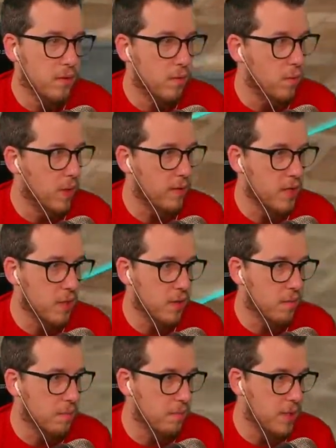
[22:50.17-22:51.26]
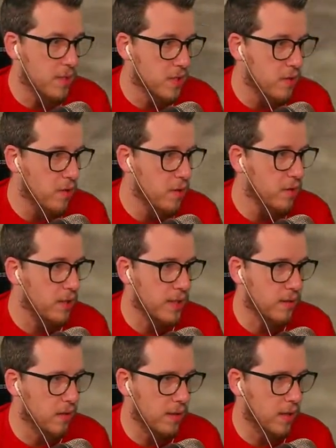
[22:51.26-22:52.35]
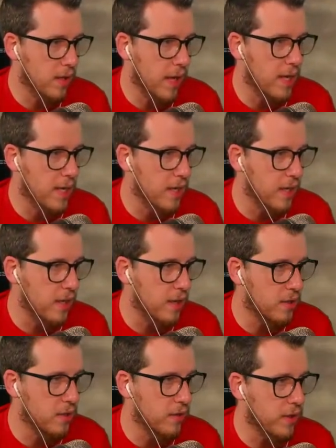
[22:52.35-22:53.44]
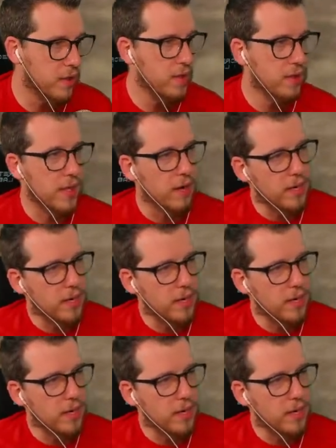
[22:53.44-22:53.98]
when I was a business owner, like, I didn't need a college degree, you know?